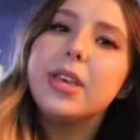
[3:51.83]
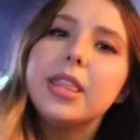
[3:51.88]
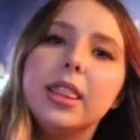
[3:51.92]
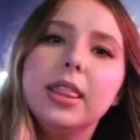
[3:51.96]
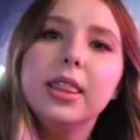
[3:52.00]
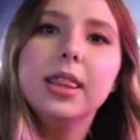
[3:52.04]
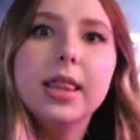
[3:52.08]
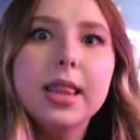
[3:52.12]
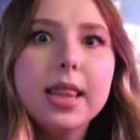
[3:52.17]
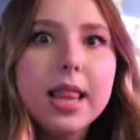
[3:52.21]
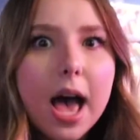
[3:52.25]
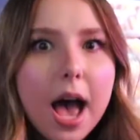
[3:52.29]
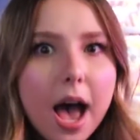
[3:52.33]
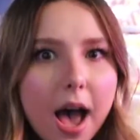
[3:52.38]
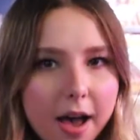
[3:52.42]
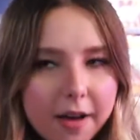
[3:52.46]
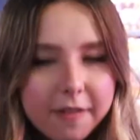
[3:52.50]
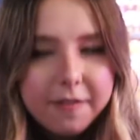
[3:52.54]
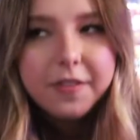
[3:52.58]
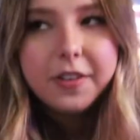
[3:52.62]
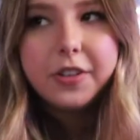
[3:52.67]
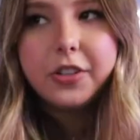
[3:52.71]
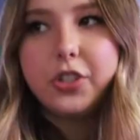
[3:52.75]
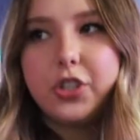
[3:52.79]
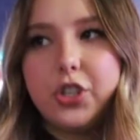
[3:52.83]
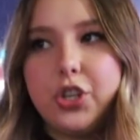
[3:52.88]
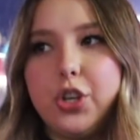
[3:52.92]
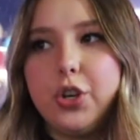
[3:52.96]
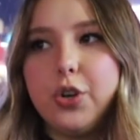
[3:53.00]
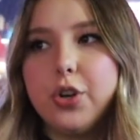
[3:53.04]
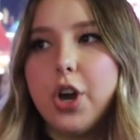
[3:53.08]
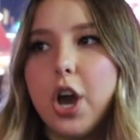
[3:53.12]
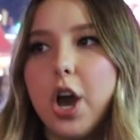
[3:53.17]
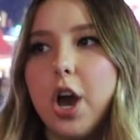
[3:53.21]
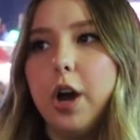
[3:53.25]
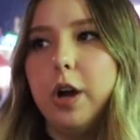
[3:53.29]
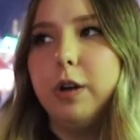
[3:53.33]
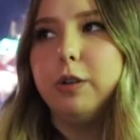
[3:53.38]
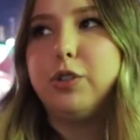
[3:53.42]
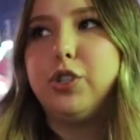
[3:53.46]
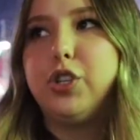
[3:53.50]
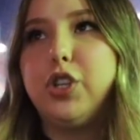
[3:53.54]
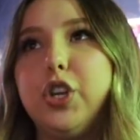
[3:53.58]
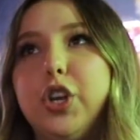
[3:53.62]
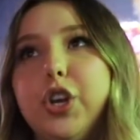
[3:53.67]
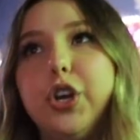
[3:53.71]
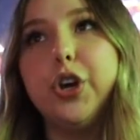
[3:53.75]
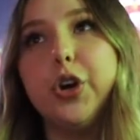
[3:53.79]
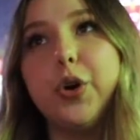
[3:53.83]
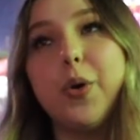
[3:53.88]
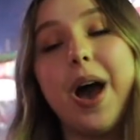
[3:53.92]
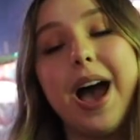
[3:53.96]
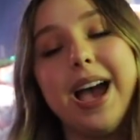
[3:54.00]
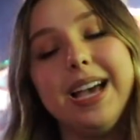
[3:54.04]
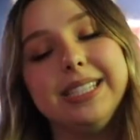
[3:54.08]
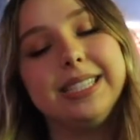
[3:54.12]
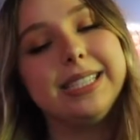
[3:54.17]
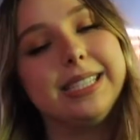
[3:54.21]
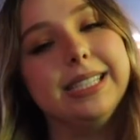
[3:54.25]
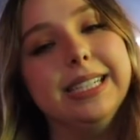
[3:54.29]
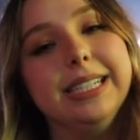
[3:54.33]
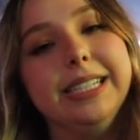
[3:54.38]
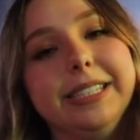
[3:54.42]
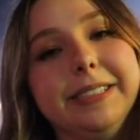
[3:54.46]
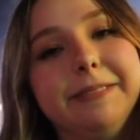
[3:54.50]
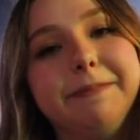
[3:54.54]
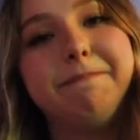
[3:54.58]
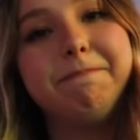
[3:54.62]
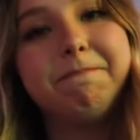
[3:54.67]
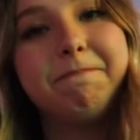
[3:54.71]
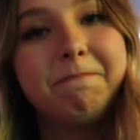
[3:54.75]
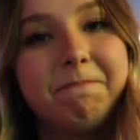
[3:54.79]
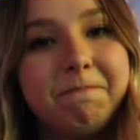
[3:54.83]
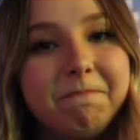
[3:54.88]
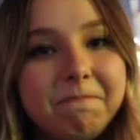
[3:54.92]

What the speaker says: I would love to go to Iceland.